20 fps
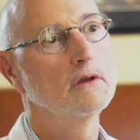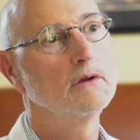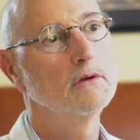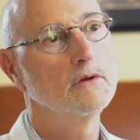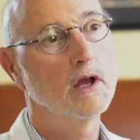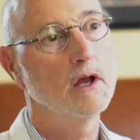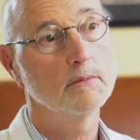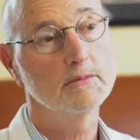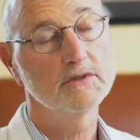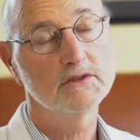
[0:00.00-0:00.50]
who
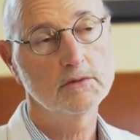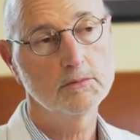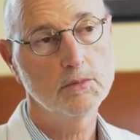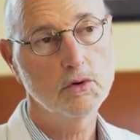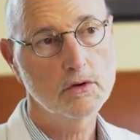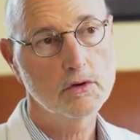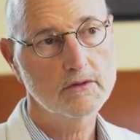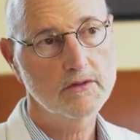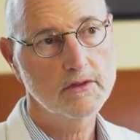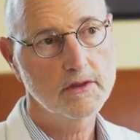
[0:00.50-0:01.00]
helps
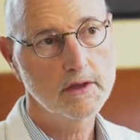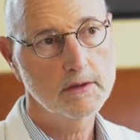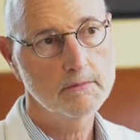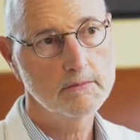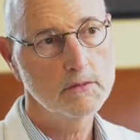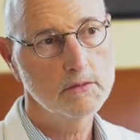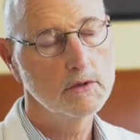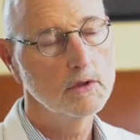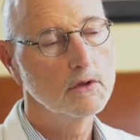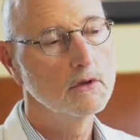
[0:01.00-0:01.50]
support
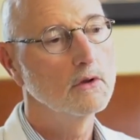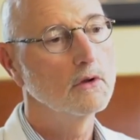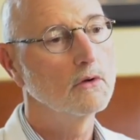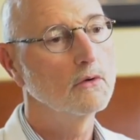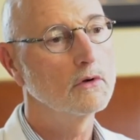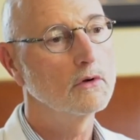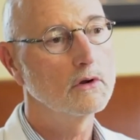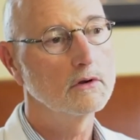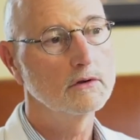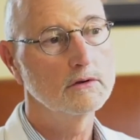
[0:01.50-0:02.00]
them,
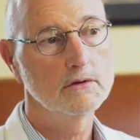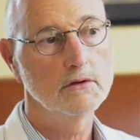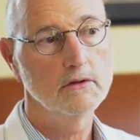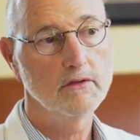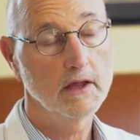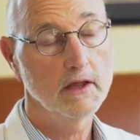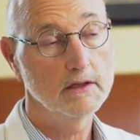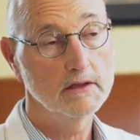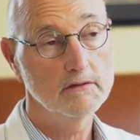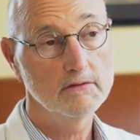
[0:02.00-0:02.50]
or do
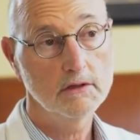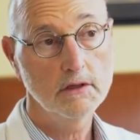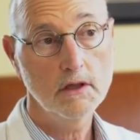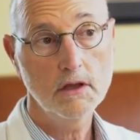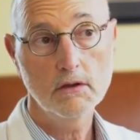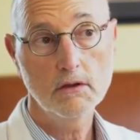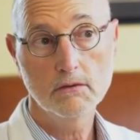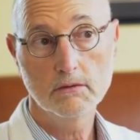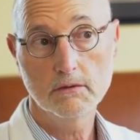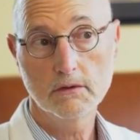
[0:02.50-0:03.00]
they live
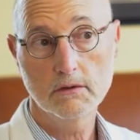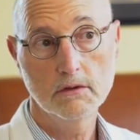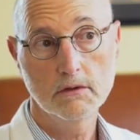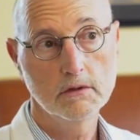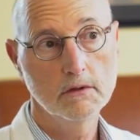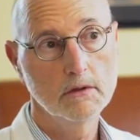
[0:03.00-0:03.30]
alone?